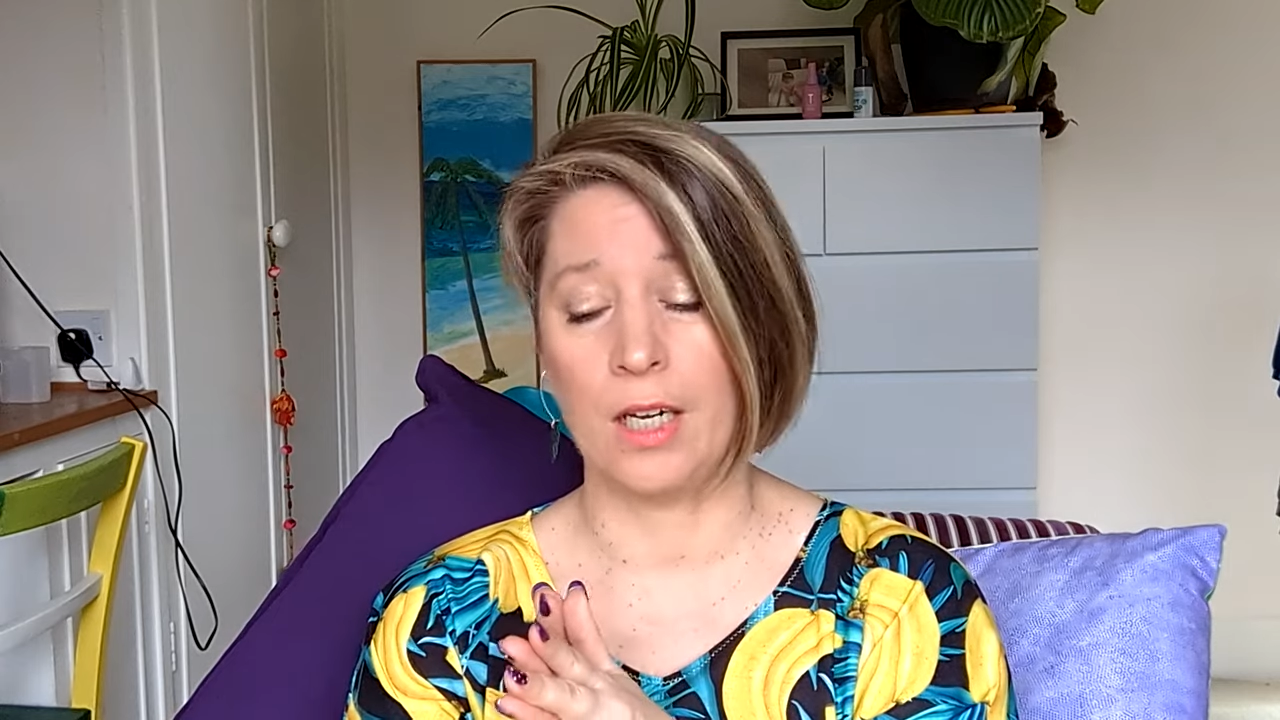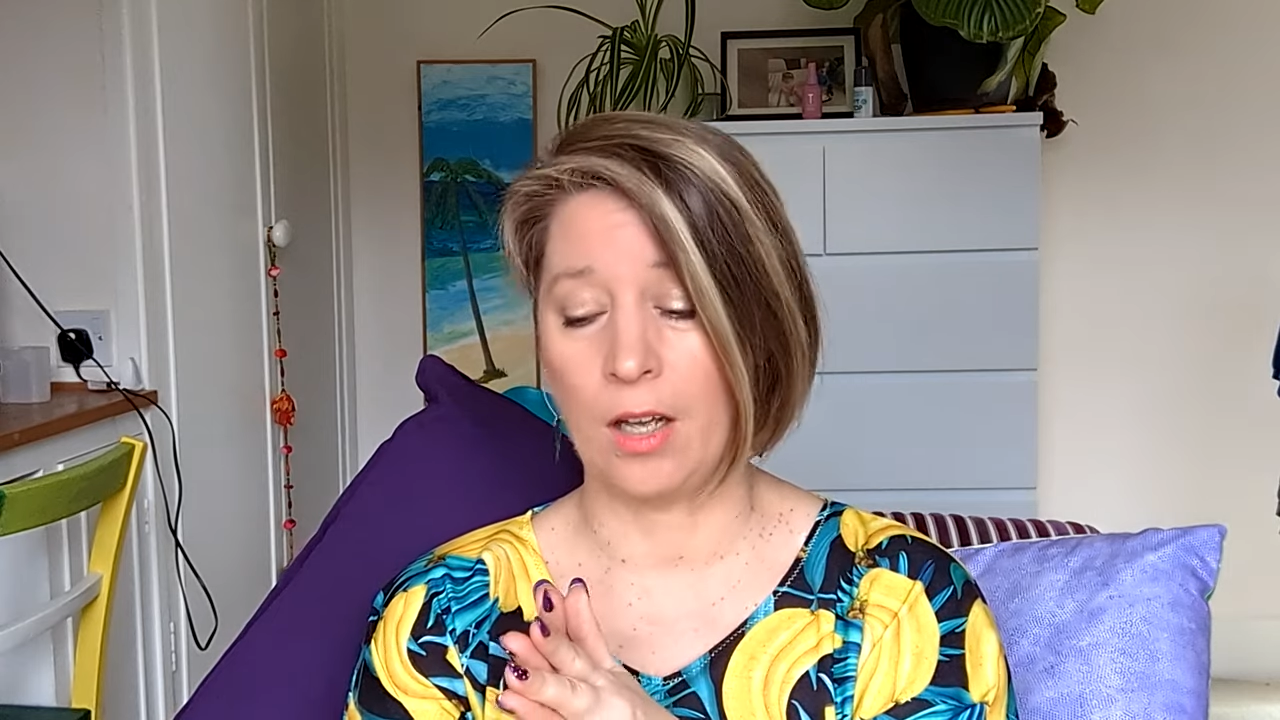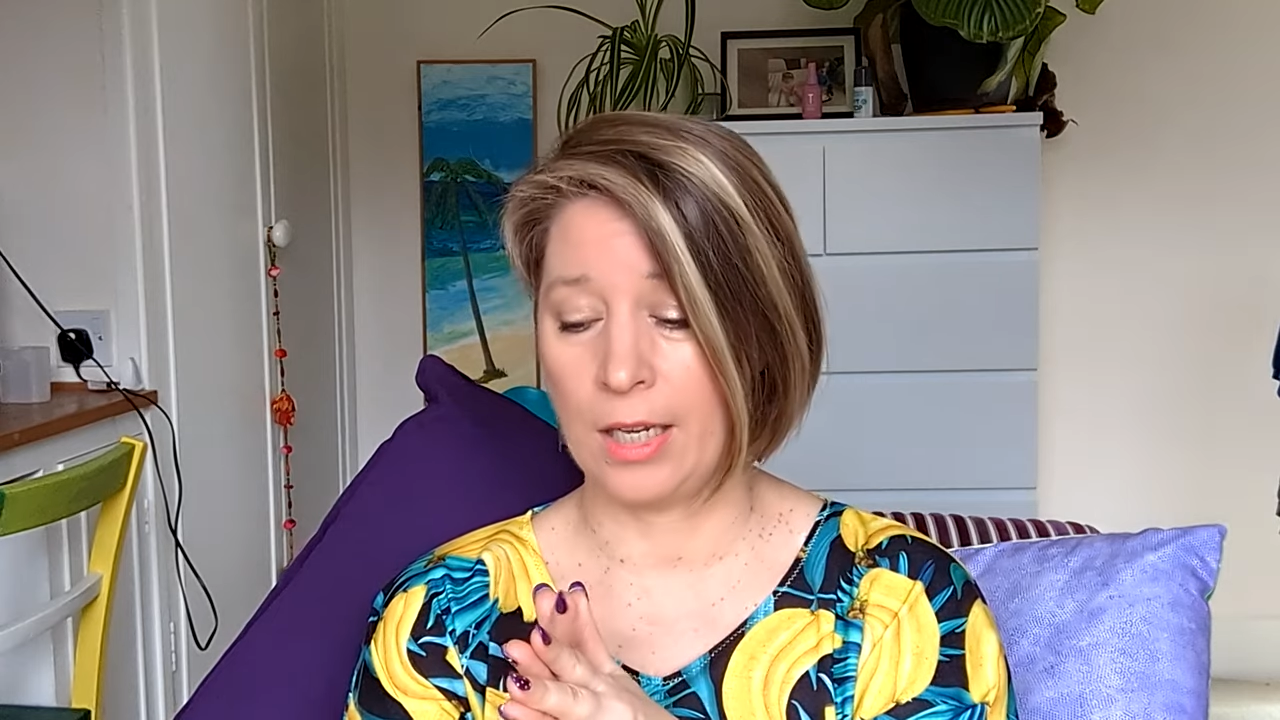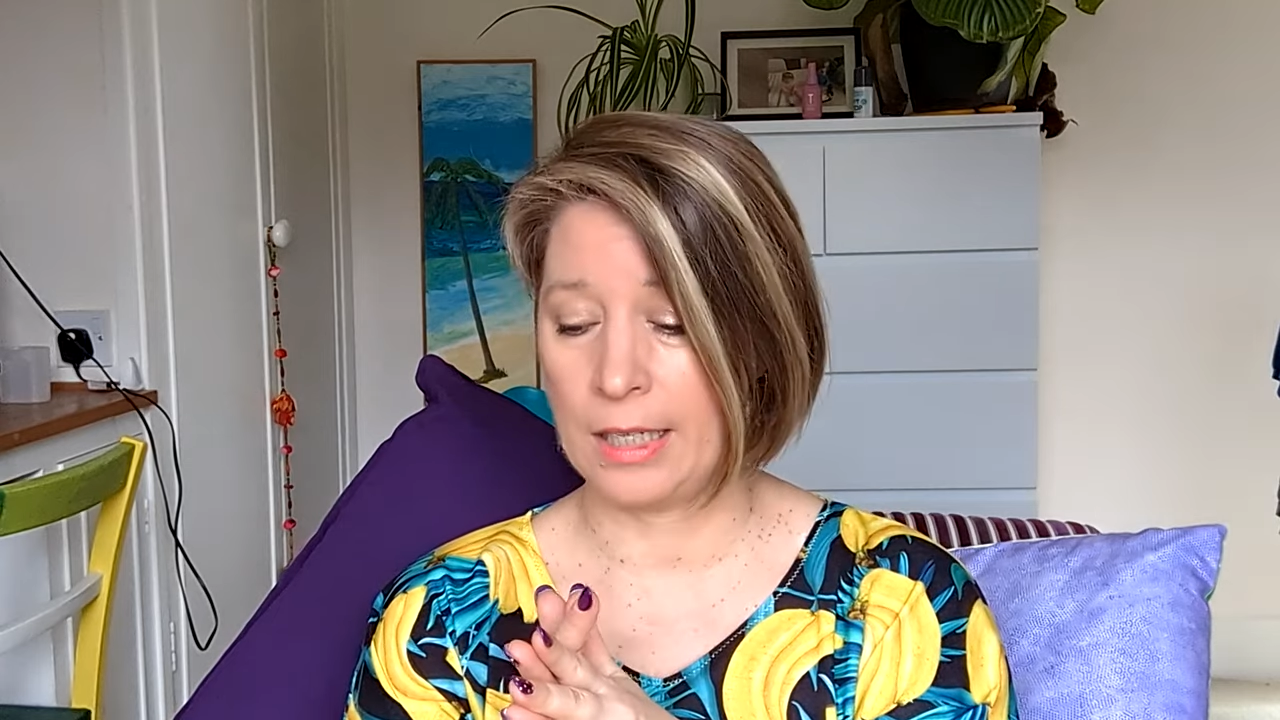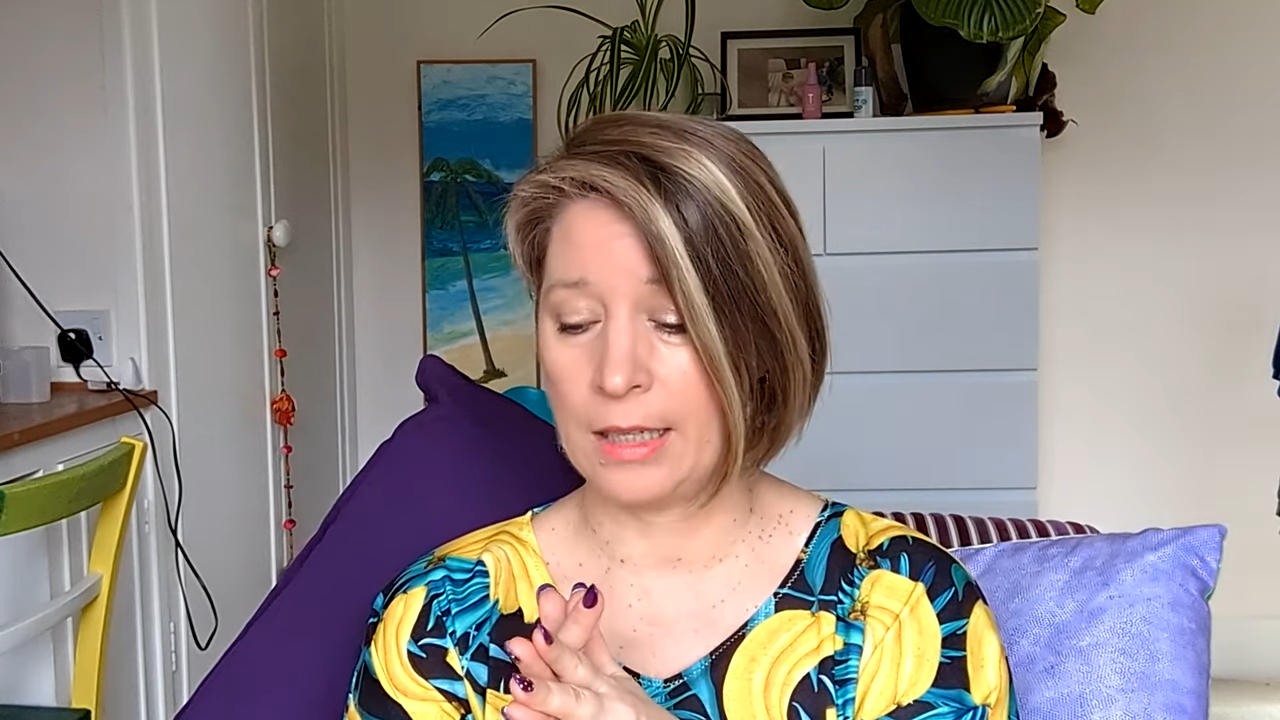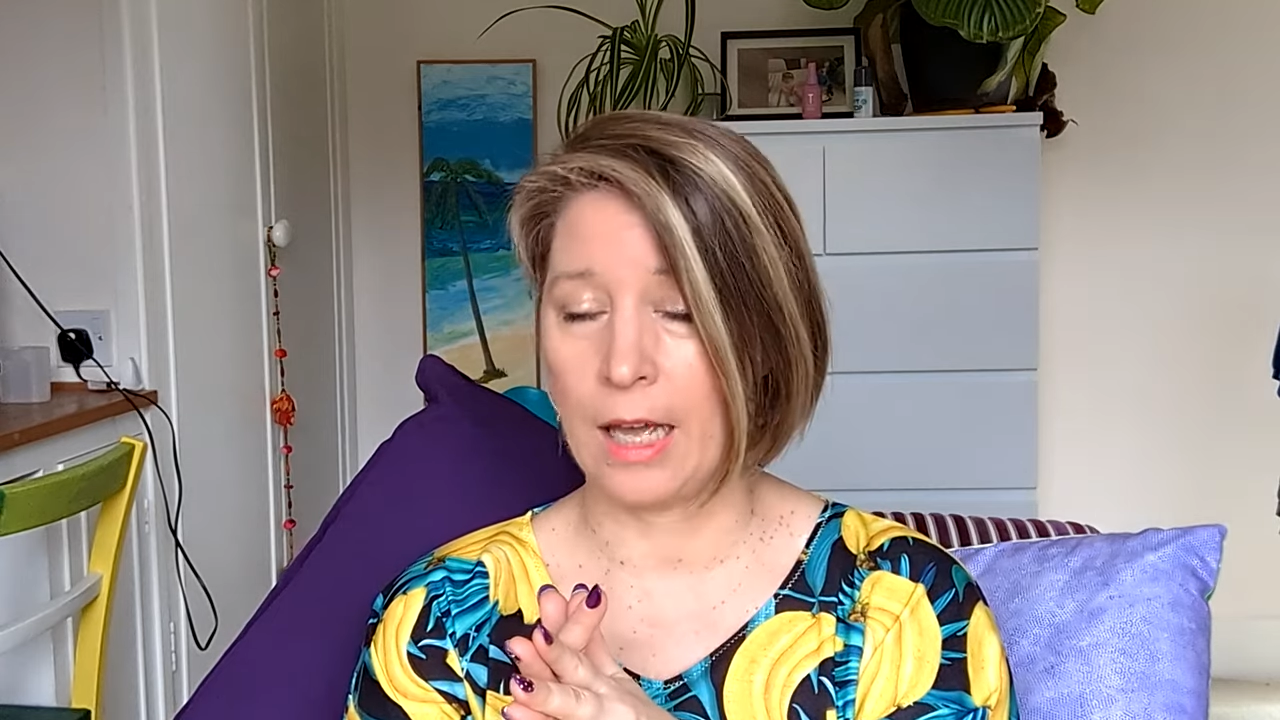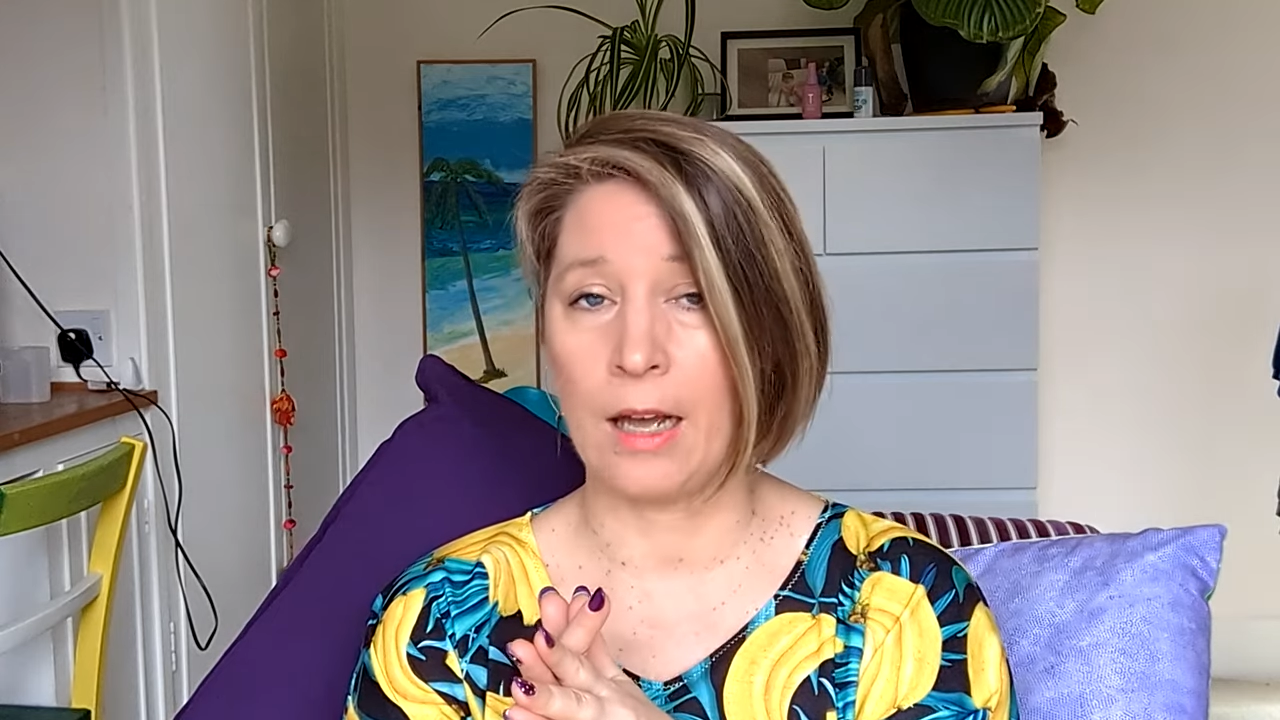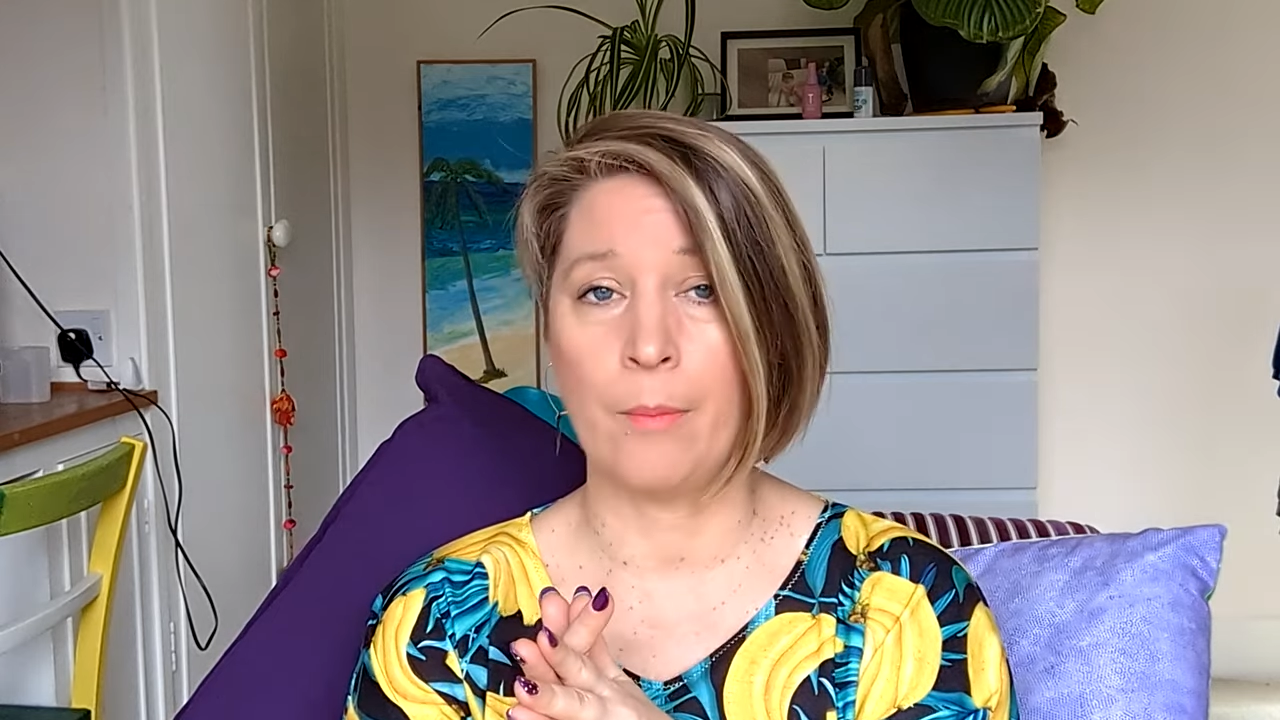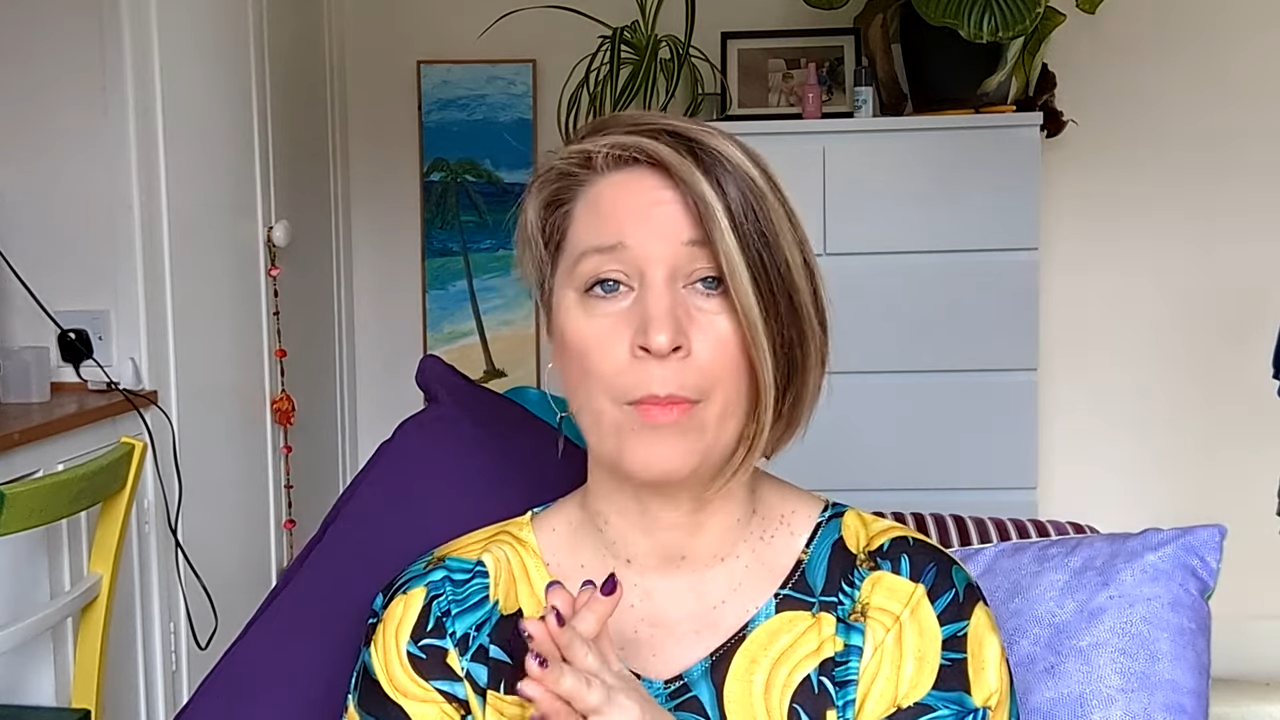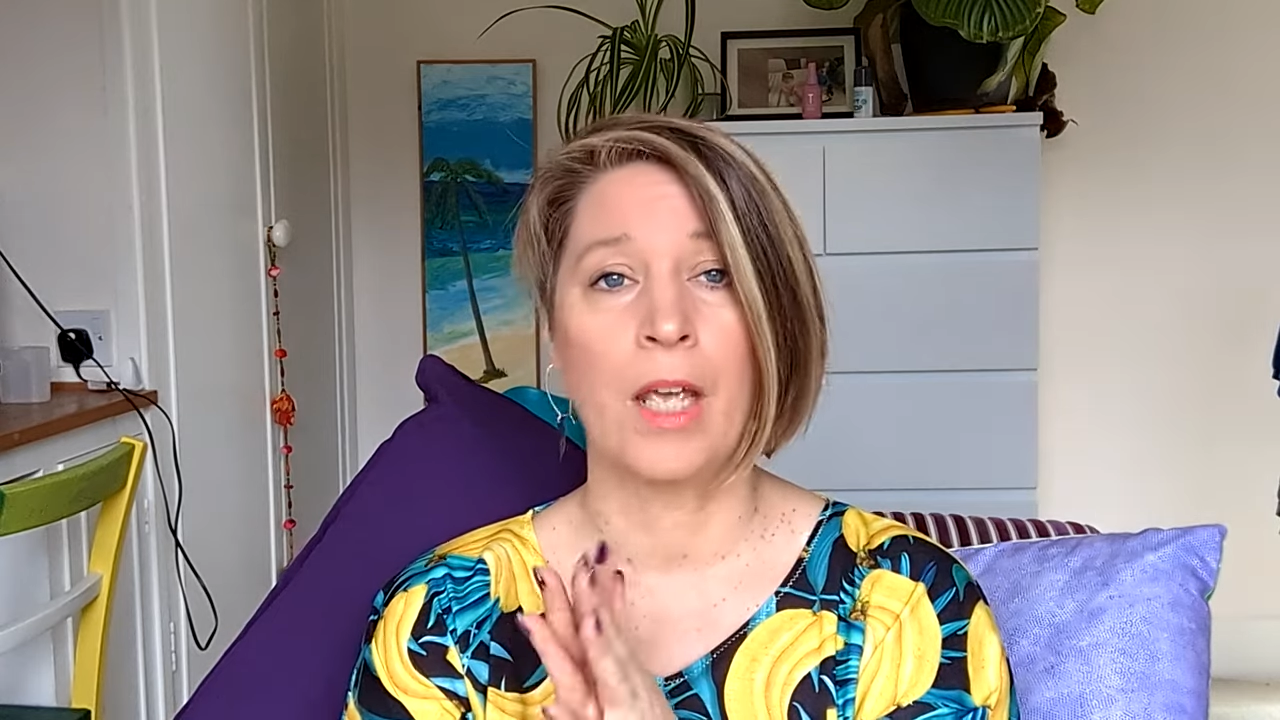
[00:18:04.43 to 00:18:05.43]
like
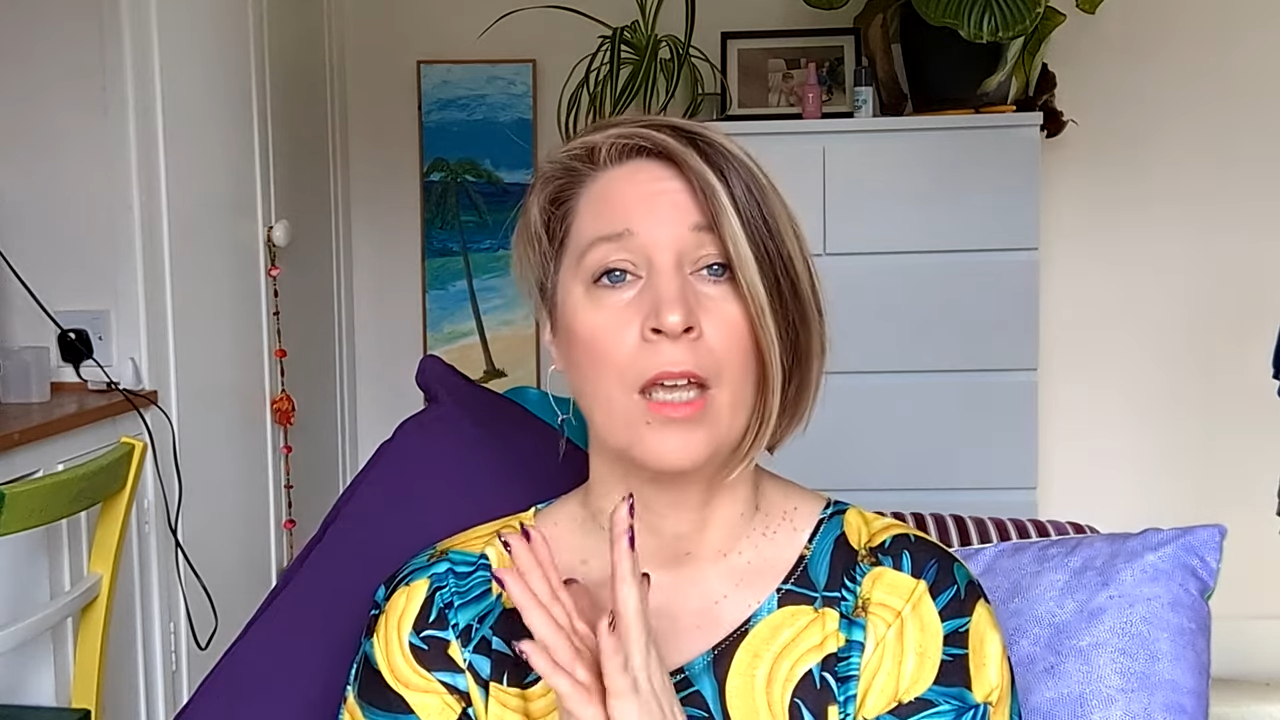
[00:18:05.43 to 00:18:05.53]
that.